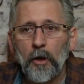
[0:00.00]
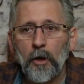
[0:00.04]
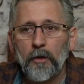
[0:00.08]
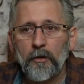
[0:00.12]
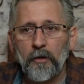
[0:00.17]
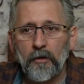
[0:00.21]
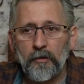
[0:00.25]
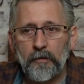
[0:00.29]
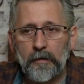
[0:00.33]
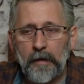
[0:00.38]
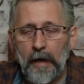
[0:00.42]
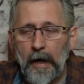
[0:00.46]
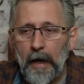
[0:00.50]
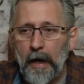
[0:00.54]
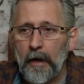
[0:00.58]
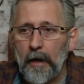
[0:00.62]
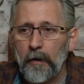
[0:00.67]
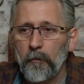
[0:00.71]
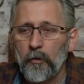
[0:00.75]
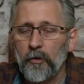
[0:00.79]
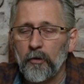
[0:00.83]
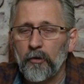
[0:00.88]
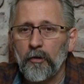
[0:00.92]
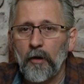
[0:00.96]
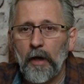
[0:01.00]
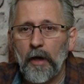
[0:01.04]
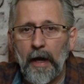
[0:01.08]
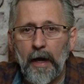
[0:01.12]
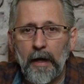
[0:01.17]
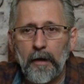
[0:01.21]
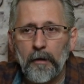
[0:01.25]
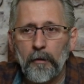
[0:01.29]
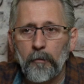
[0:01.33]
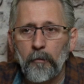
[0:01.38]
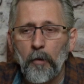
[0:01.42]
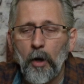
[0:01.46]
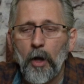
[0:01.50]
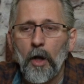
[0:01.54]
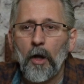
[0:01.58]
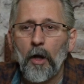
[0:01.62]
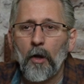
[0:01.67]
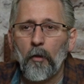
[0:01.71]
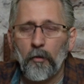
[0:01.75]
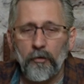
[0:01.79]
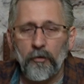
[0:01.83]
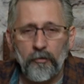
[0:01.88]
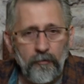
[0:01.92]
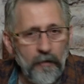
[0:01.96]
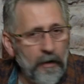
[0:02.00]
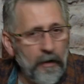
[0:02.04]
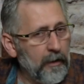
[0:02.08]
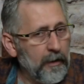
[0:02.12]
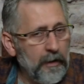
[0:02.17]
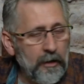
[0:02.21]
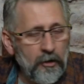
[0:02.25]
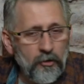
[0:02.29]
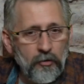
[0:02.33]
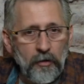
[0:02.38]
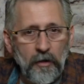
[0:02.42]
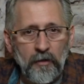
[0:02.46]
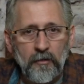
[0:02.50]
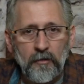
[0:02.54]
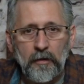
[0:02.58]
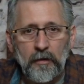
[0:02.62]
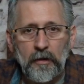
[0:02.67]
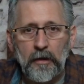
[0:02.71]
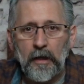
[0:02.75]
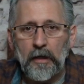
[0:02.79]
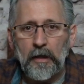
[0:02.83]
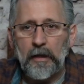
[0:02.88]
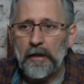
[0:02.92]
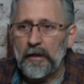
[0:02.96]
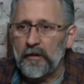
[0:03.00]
this guy was, Adam, was very interested in it.